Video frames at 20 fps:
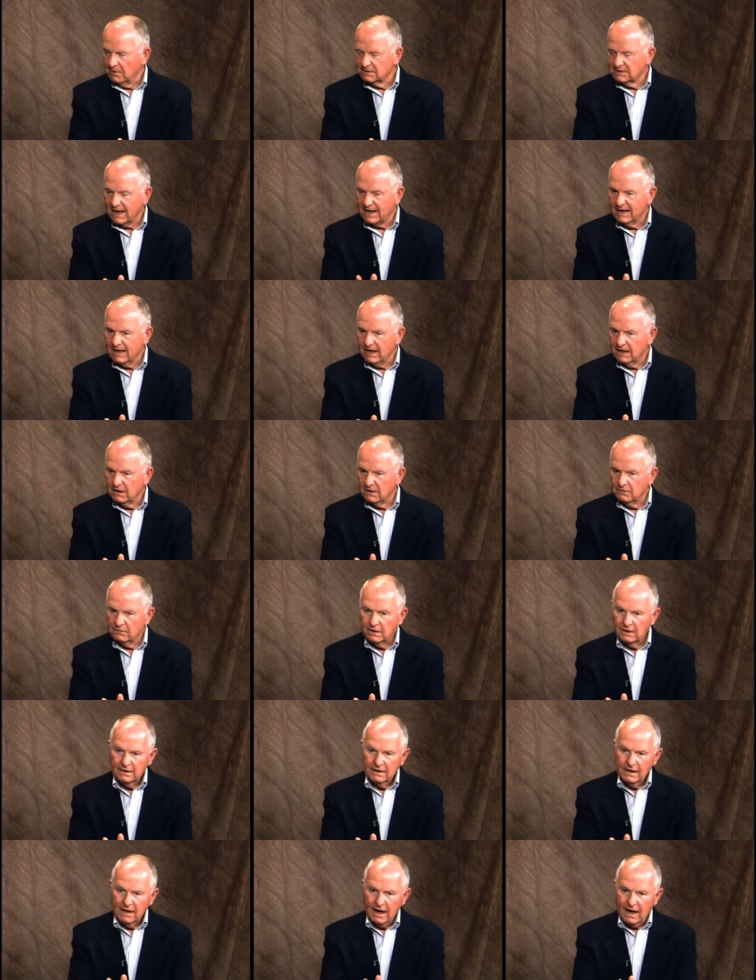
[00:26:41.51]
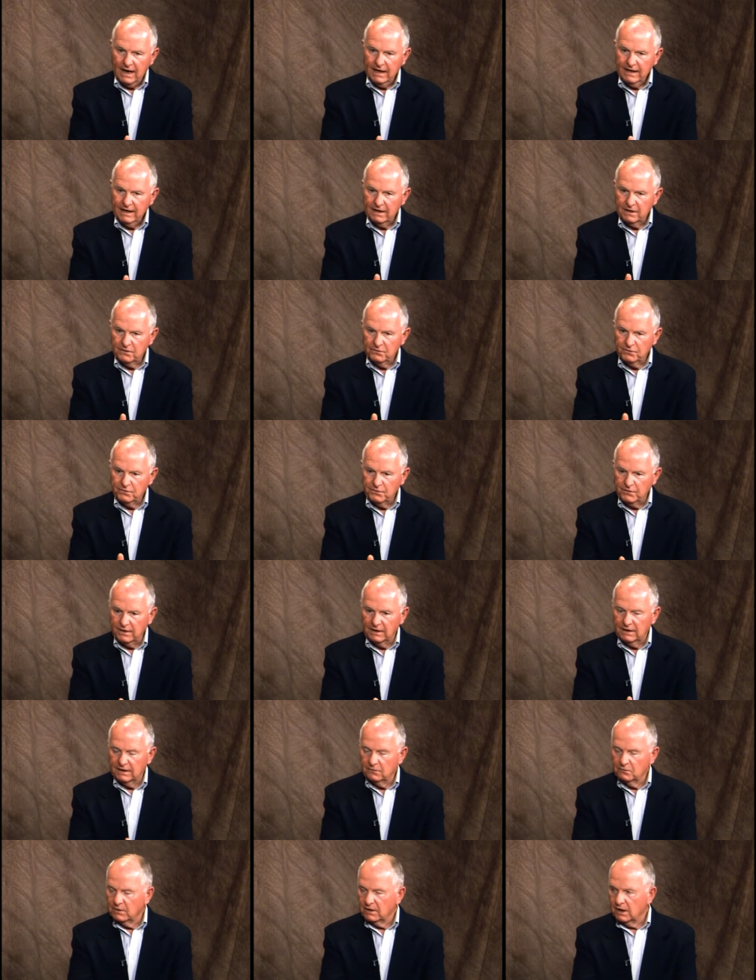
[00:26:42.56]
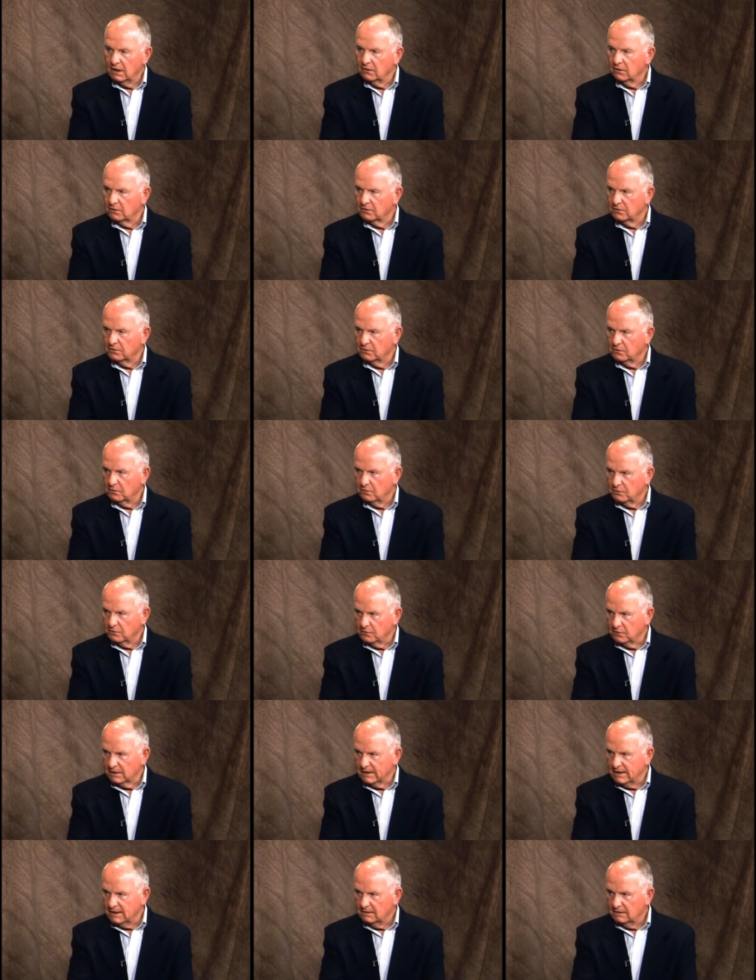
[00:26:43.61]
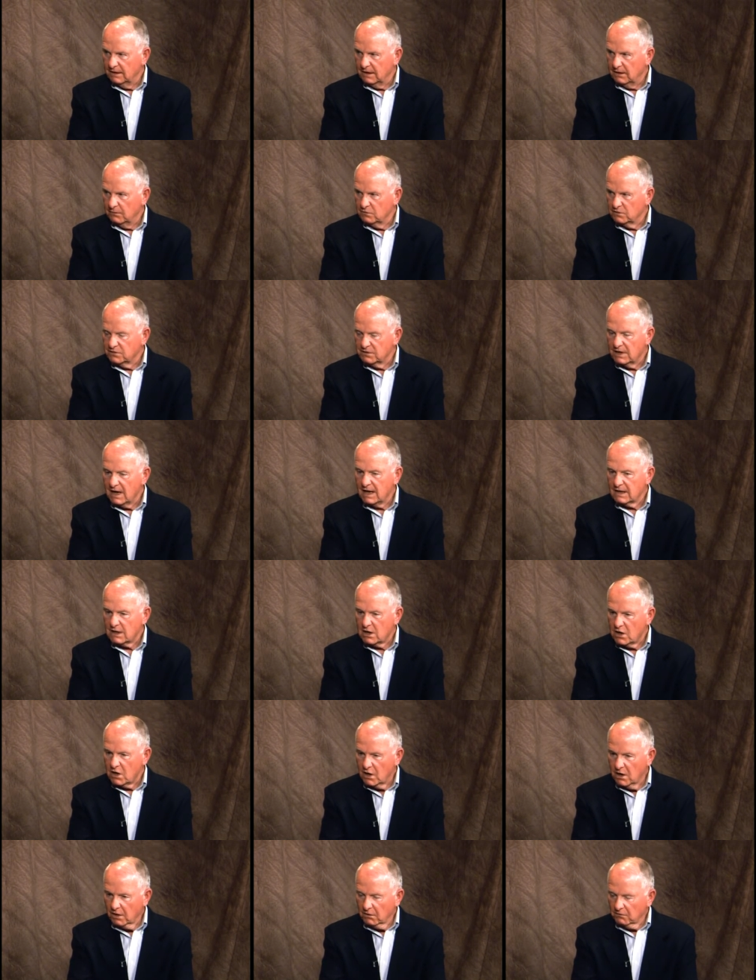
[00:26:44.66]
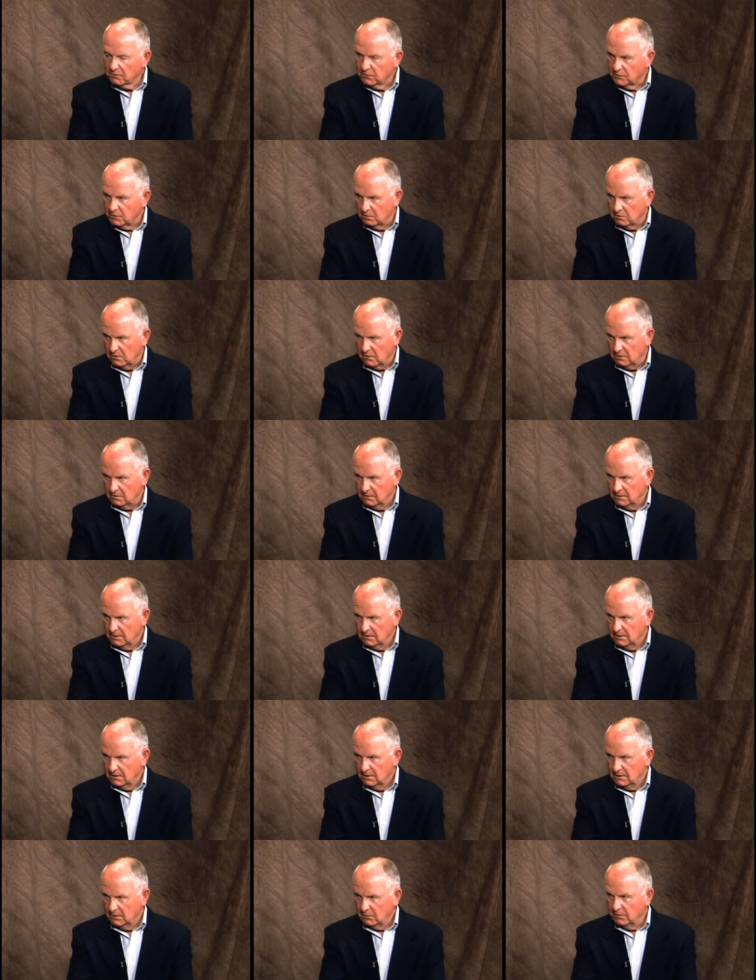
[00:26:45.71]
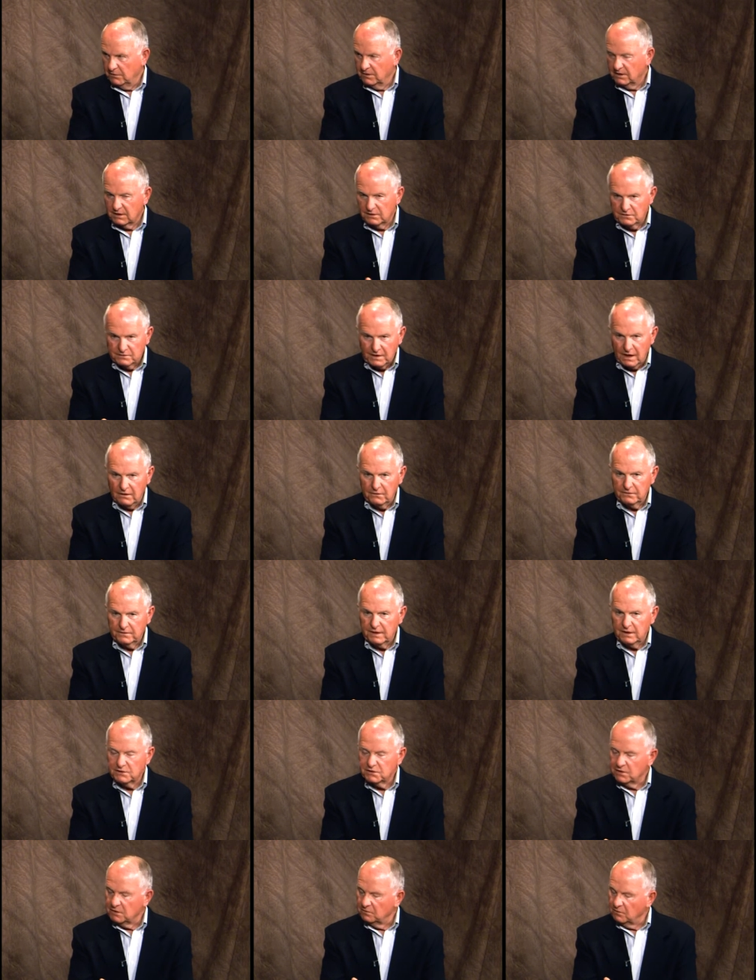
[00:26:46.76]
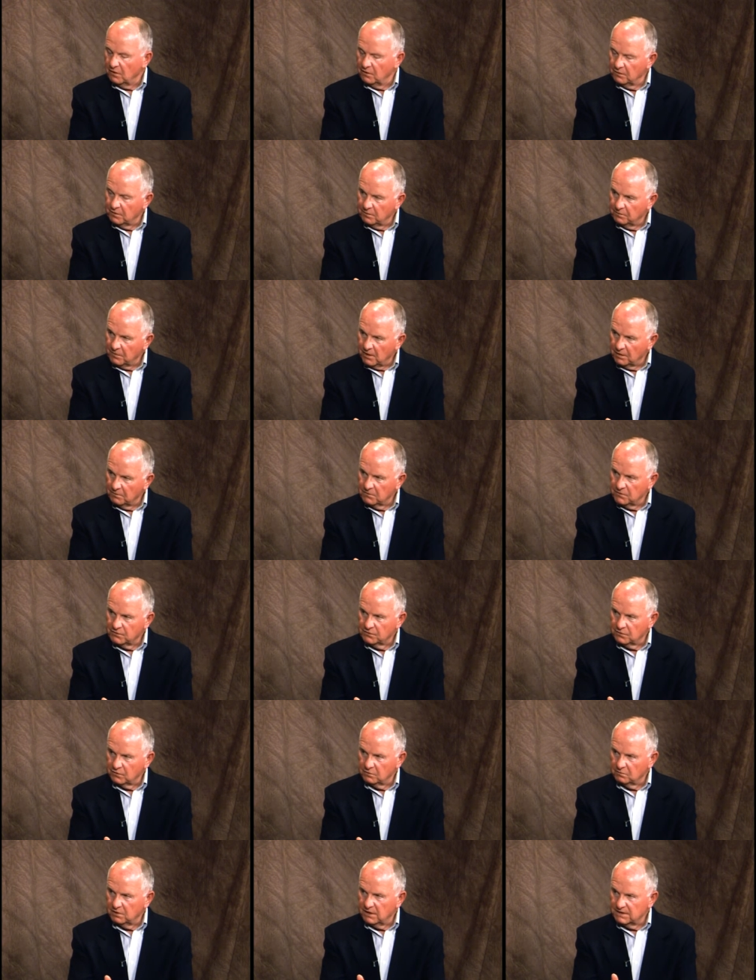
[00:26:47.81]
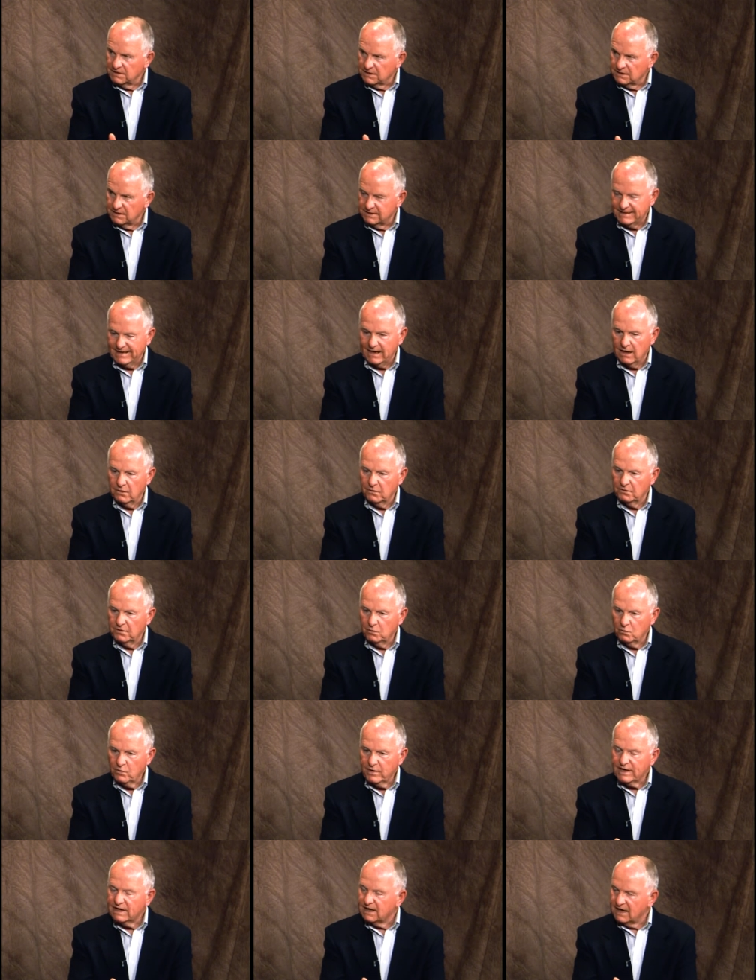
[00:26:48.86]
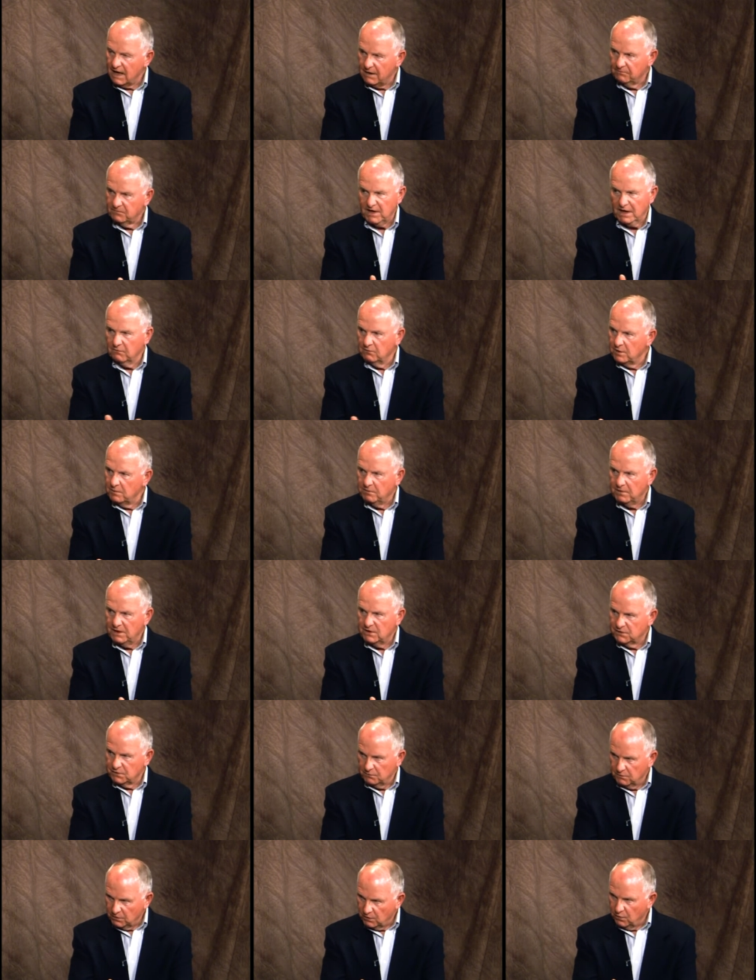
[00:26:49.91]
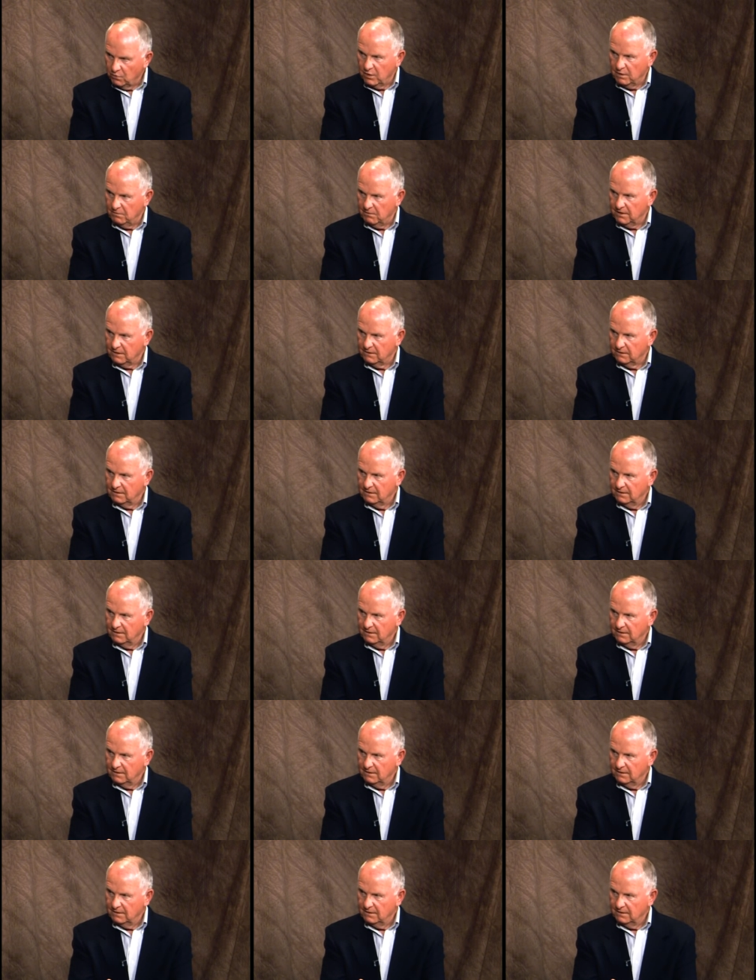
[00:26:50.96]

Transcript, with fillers: It's I had a, I had a feeling when I looked at the fleet that I was not comfortable when the consolidation of all the departments took place in town that we kept every piece of equipment.